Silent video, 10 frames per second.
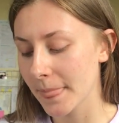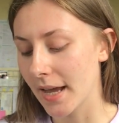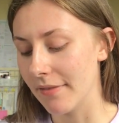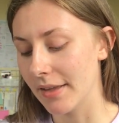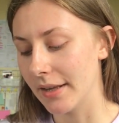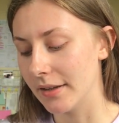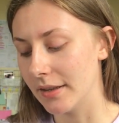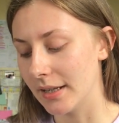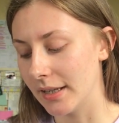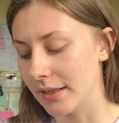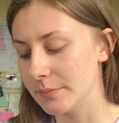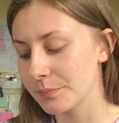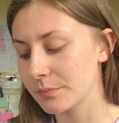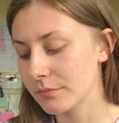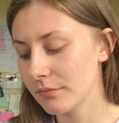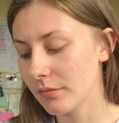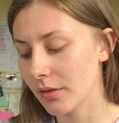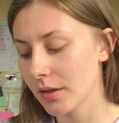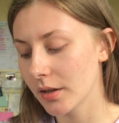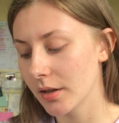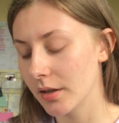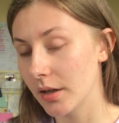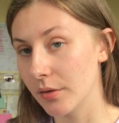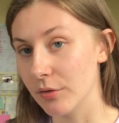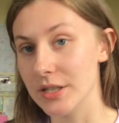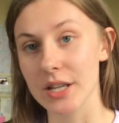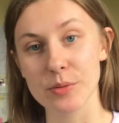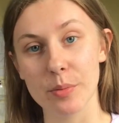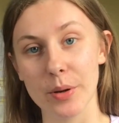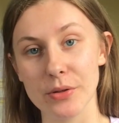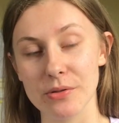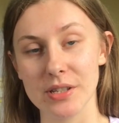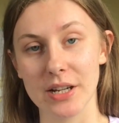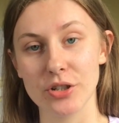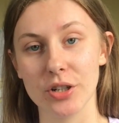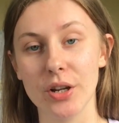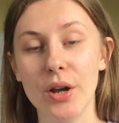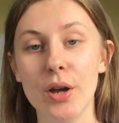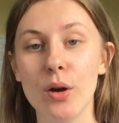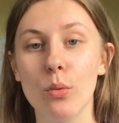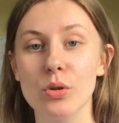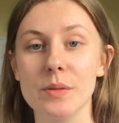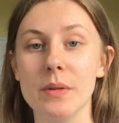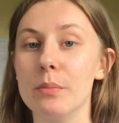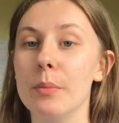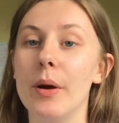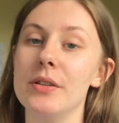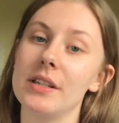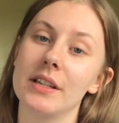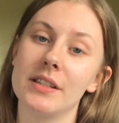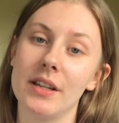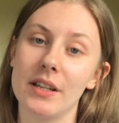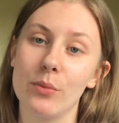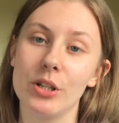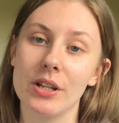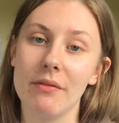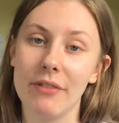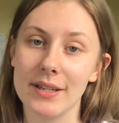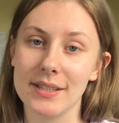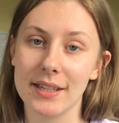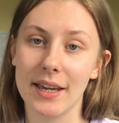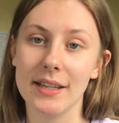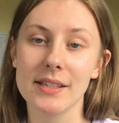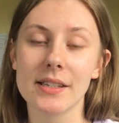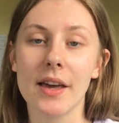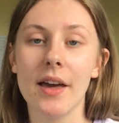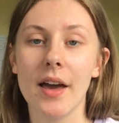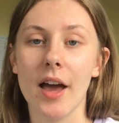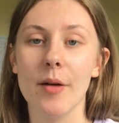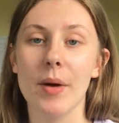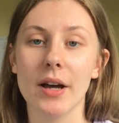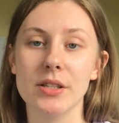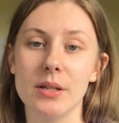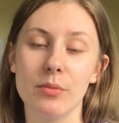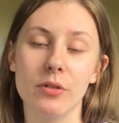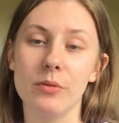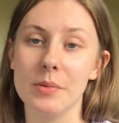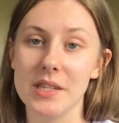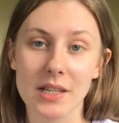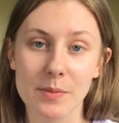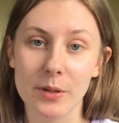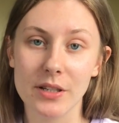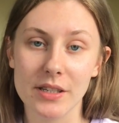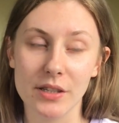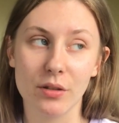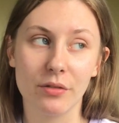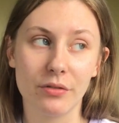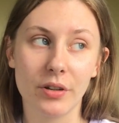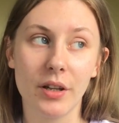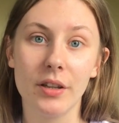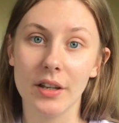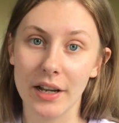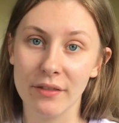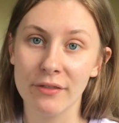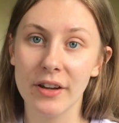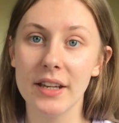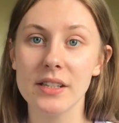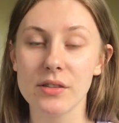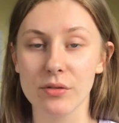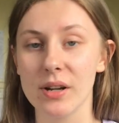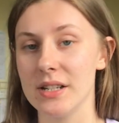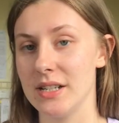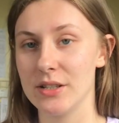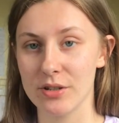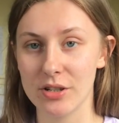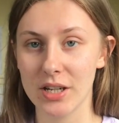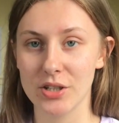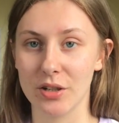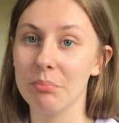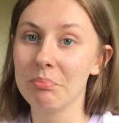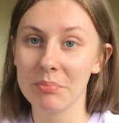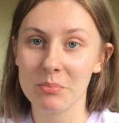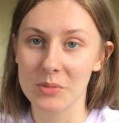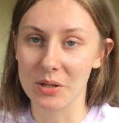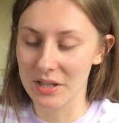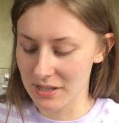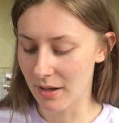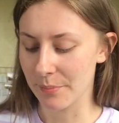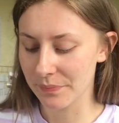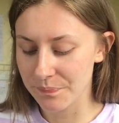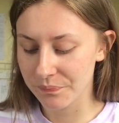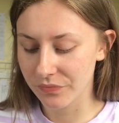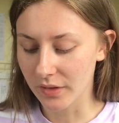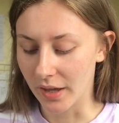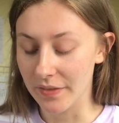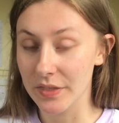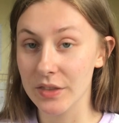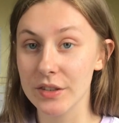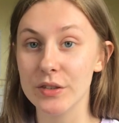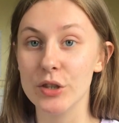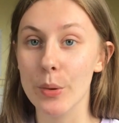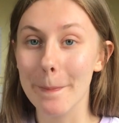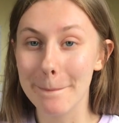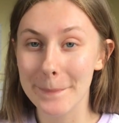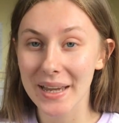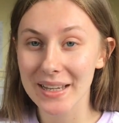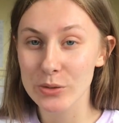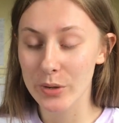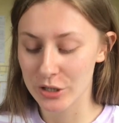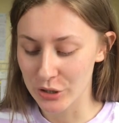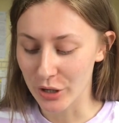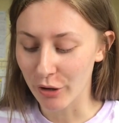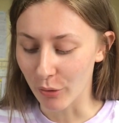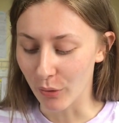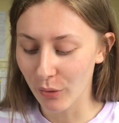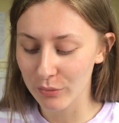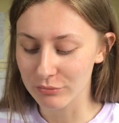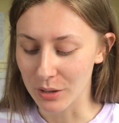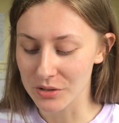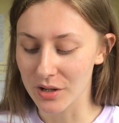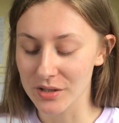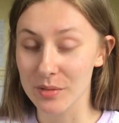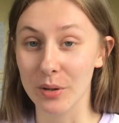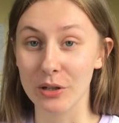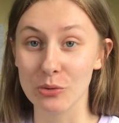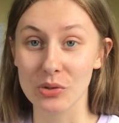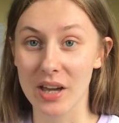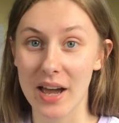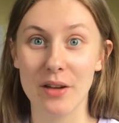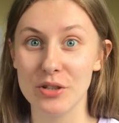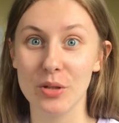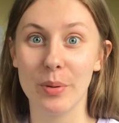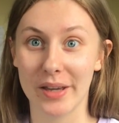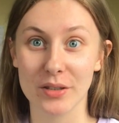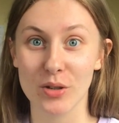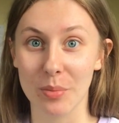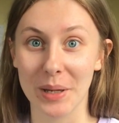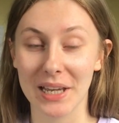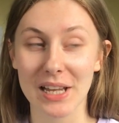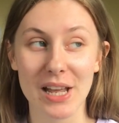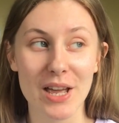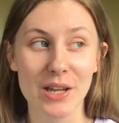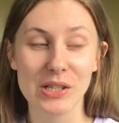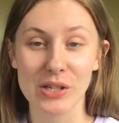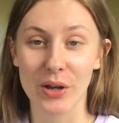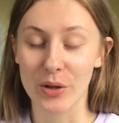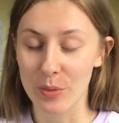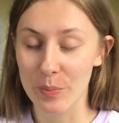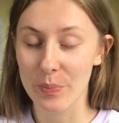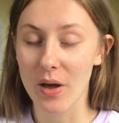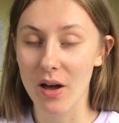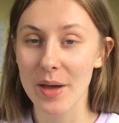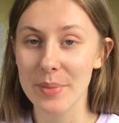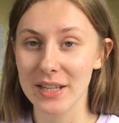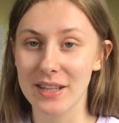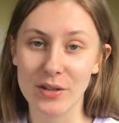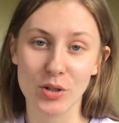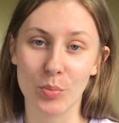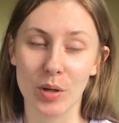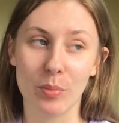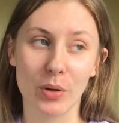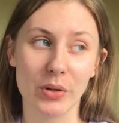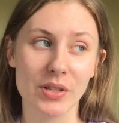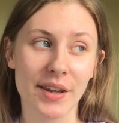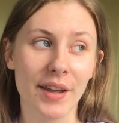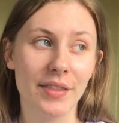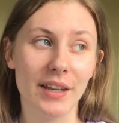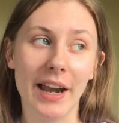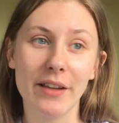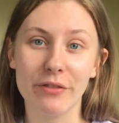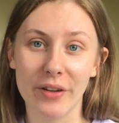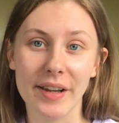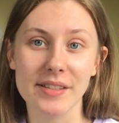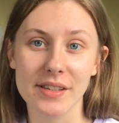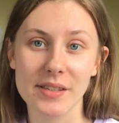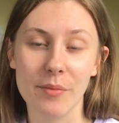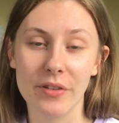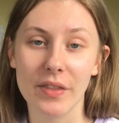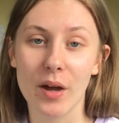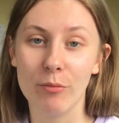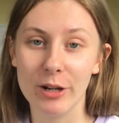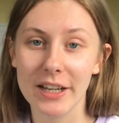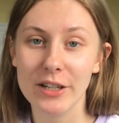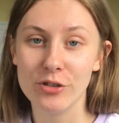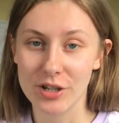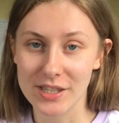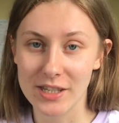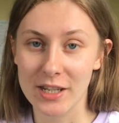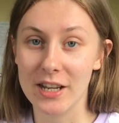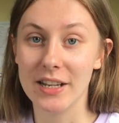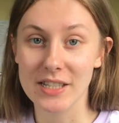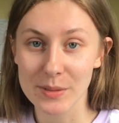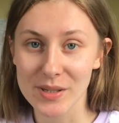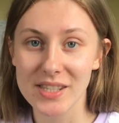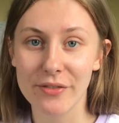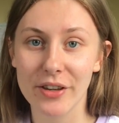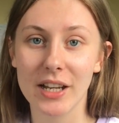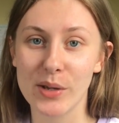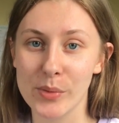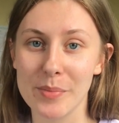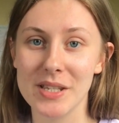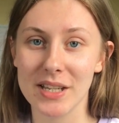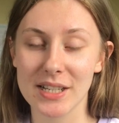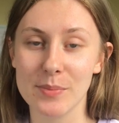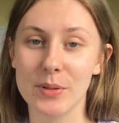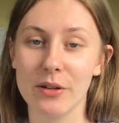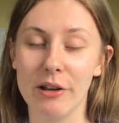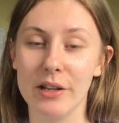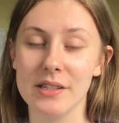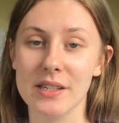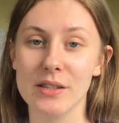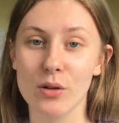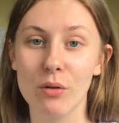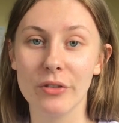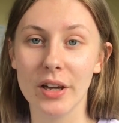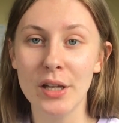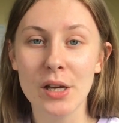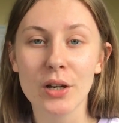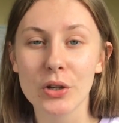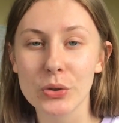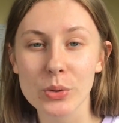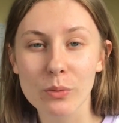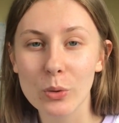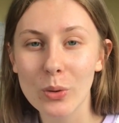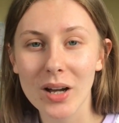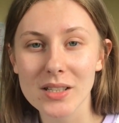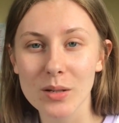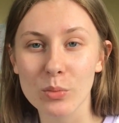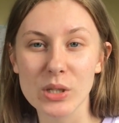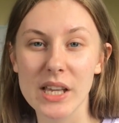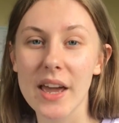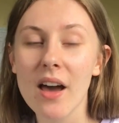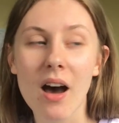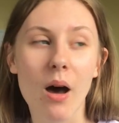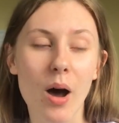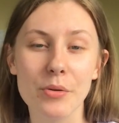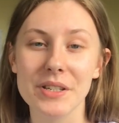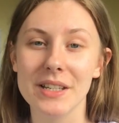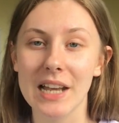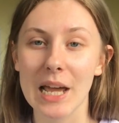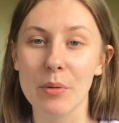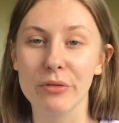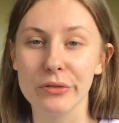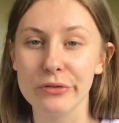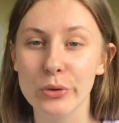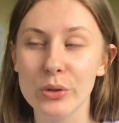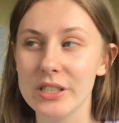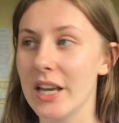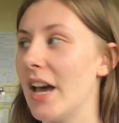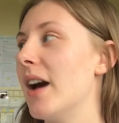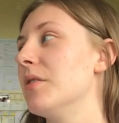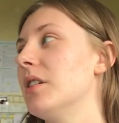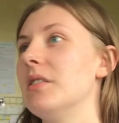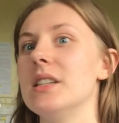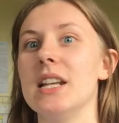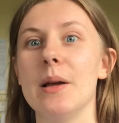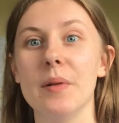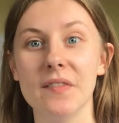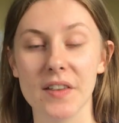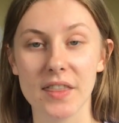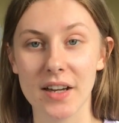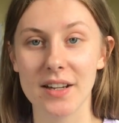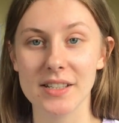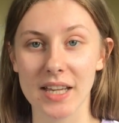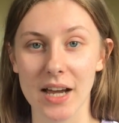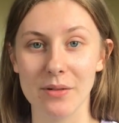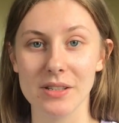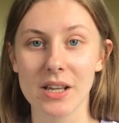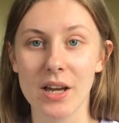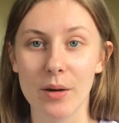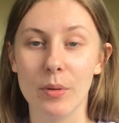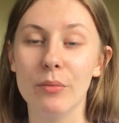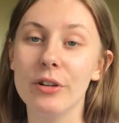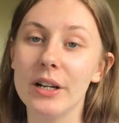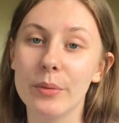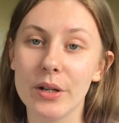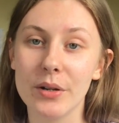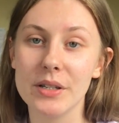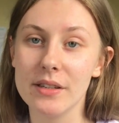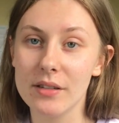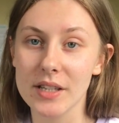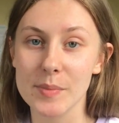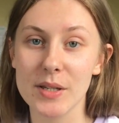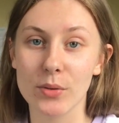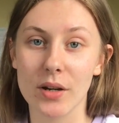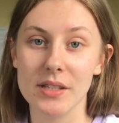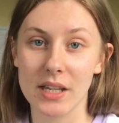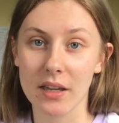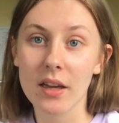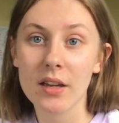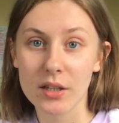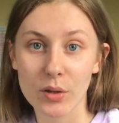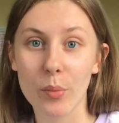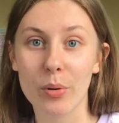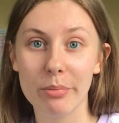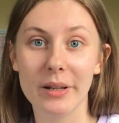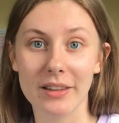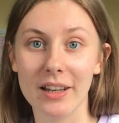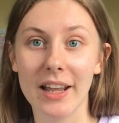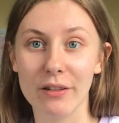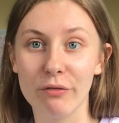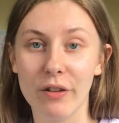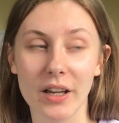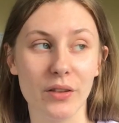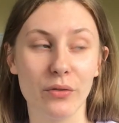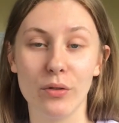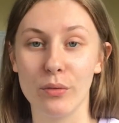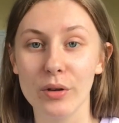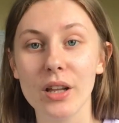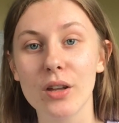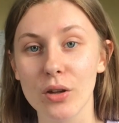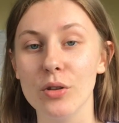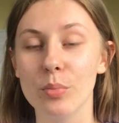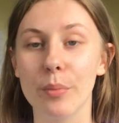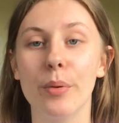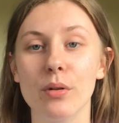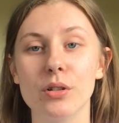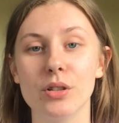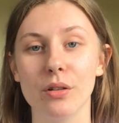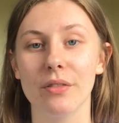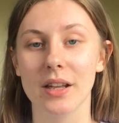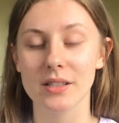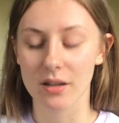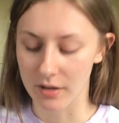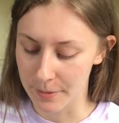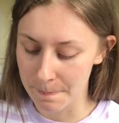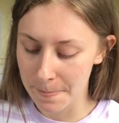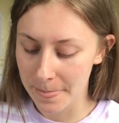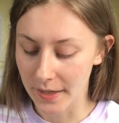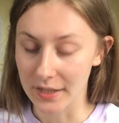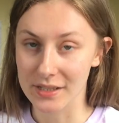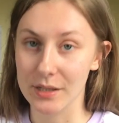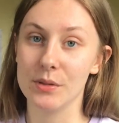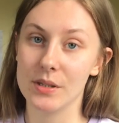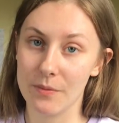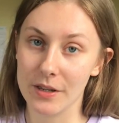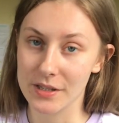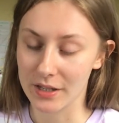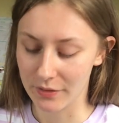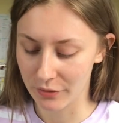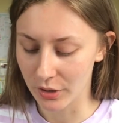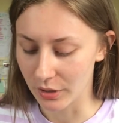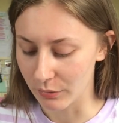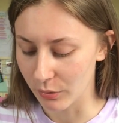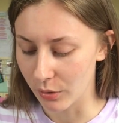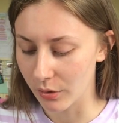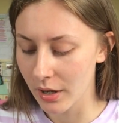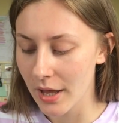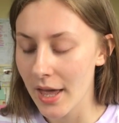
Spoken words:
And then the research proposal section was me proposing a study which investigates how to improve women's experiences of the latent phase through antenatal education. So that's that. And the biggest question I got that was asked the most was, how do you pick a topic? So I picked that topic because the latent phase is something that I'm really interested in, and specifically women's experiences of it, because we've all heard someone say, I was in labour for 48 hours, I was in labour for 30 hours, when really we know as midwives say you're probably in the latent phase for a really good proportion of that time, unless there was something significantly wrong.